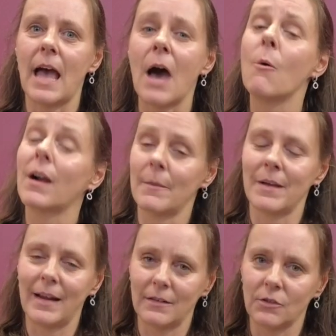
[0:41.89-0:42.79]
our
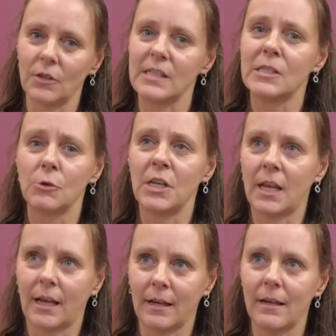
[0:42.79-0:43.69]
amaretto, it's
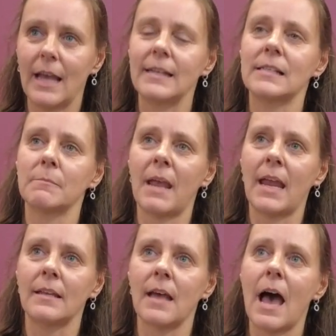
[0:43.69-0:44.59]
unique and it's
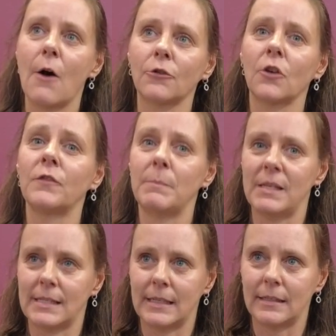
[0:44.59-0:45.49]
made out of the
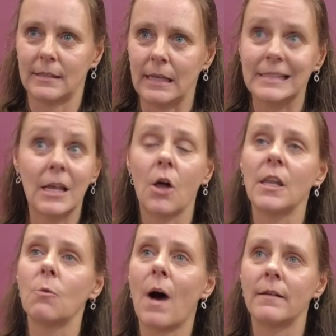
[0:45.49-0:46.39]
biscuit. It's the
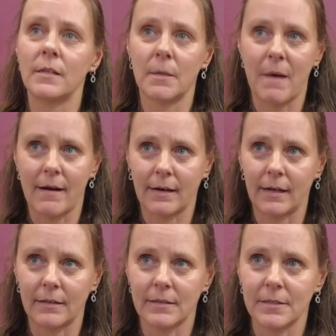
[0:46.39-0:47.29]
only one in the market.